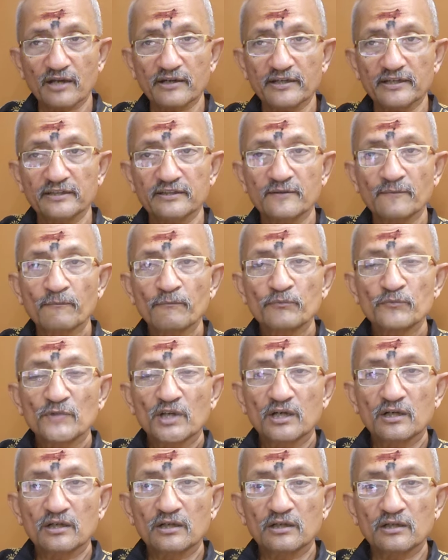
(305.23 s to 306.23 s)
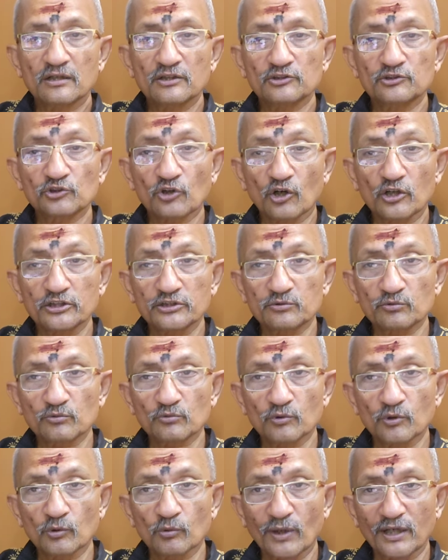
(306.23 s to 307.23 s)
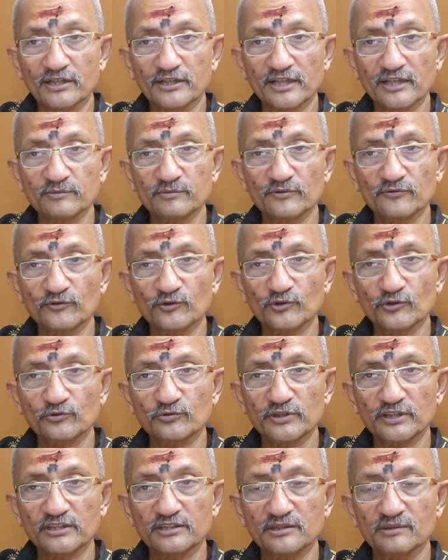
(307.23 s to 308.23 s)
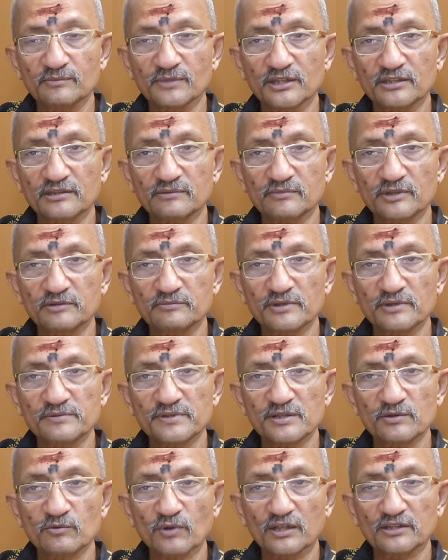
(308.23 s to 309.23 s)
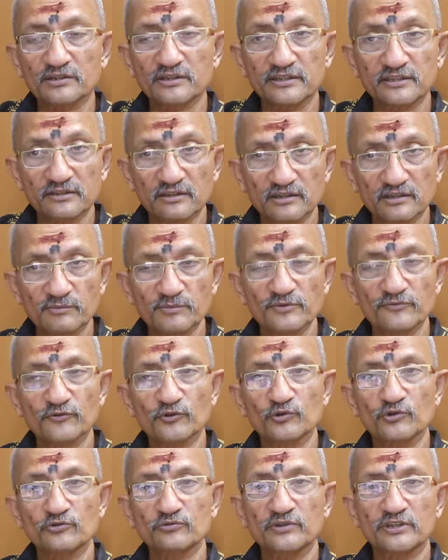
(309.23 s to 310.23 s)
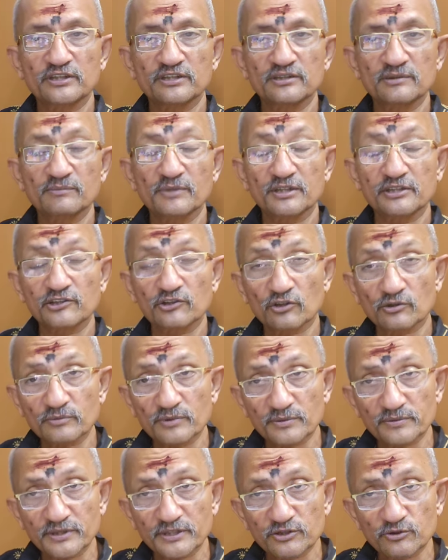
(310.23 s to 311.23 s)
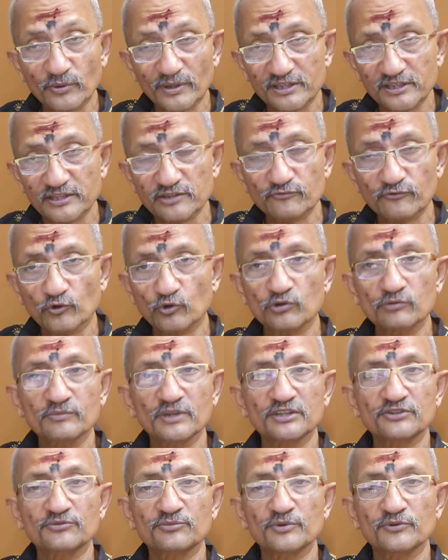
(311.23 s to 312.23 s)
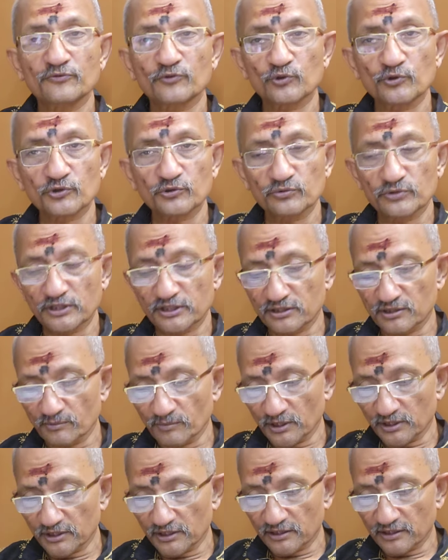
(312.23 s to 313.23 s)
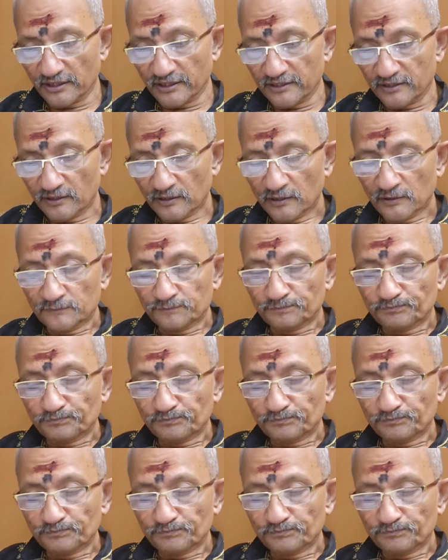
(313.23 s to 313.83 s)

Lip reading: market, not one day before you need the money, but maybe 1 year before you need the money, or maybe 24 months before you need the money, right?